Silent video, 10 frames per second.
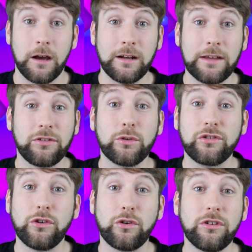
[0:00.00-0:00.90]
Unless your
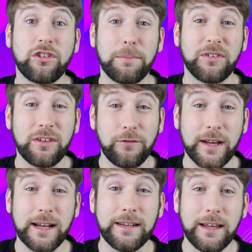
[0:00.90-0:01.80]
student
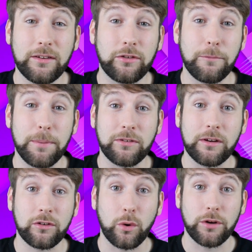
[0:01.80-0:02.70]
specifically needs the
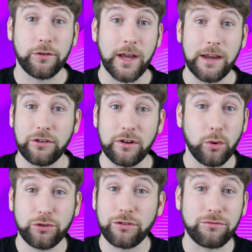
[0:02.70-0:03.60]
business qualification
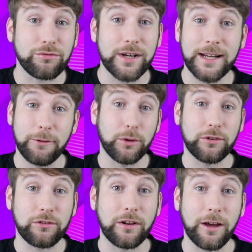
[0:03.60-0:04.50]
or just really
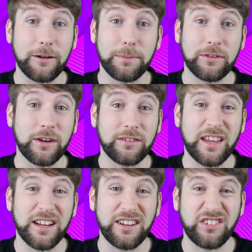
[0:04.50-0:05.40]
wants to learn business
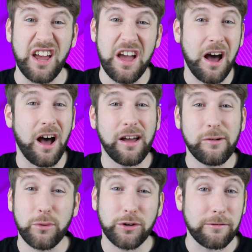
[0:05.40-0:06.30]
English, I
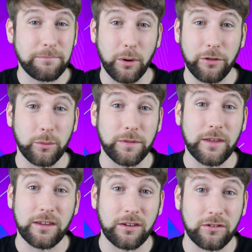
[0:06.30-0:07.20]
wouldn't bother with
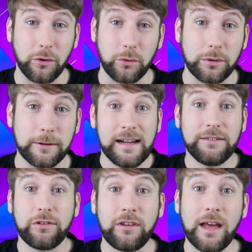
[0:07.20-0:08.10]
these at all.
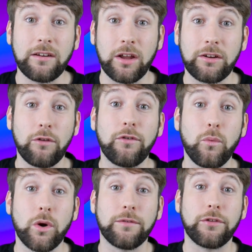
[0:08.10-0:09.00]
Instead, I'd go for
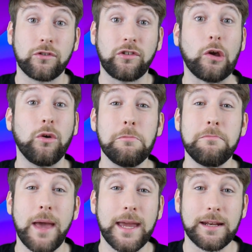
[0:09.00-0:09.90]
one of the 2
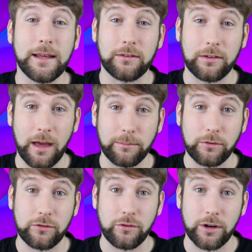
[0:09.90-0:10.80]
main exam
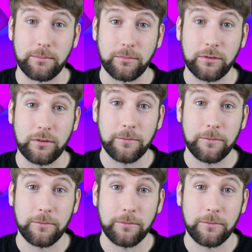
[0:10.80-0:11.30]
streams.